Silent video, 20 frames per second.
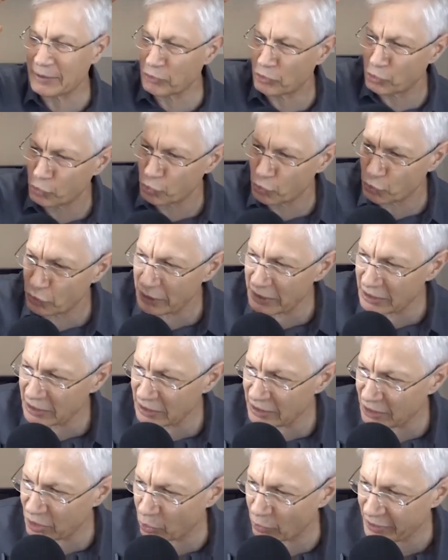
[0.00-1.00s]
It was
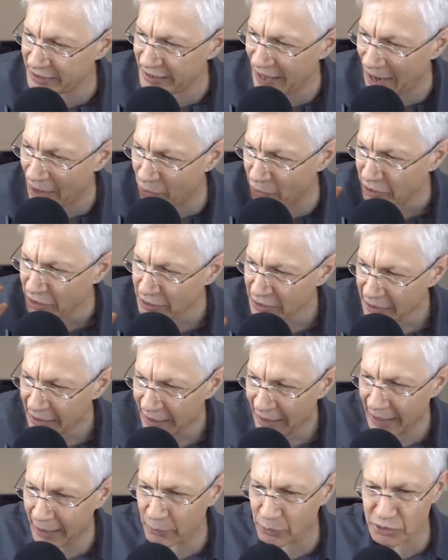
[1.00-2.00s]
really going down
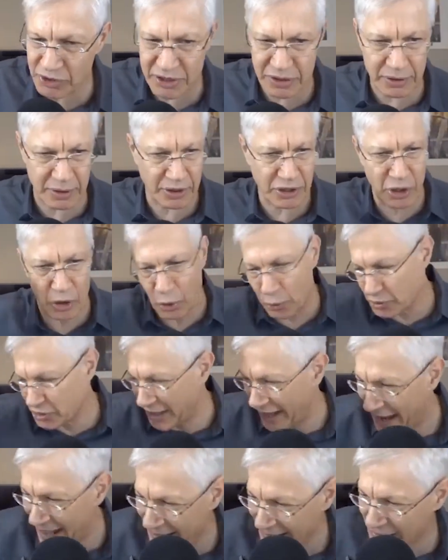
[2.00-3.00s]
and was, you know, was
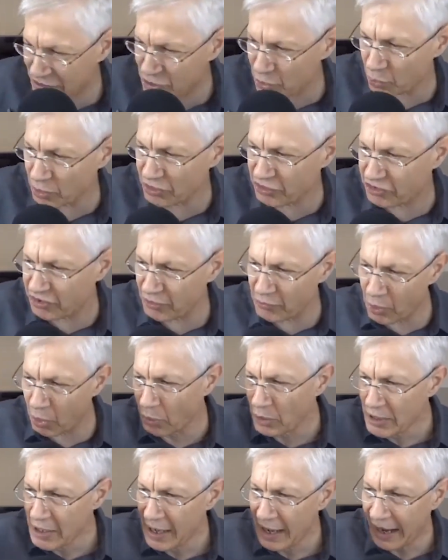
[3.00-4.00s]
heading towards
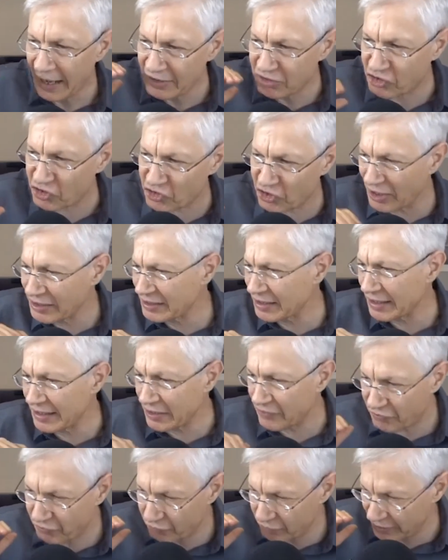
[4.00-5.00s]
zero and suddenly
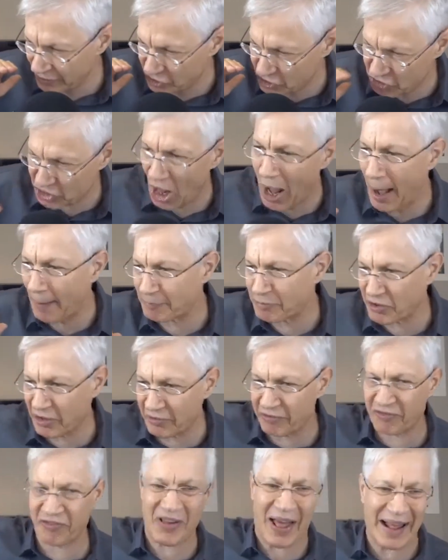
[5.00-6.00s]
it, it stops and
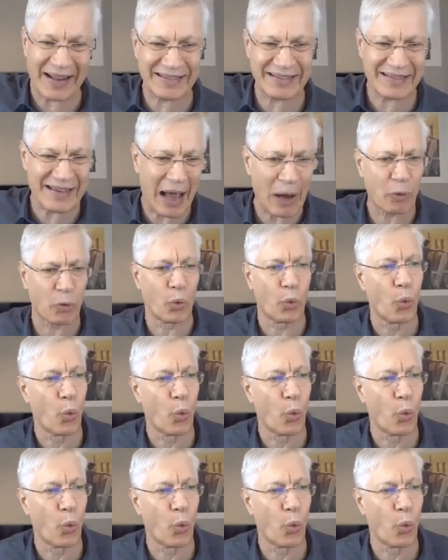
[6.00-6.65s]
it flattens out.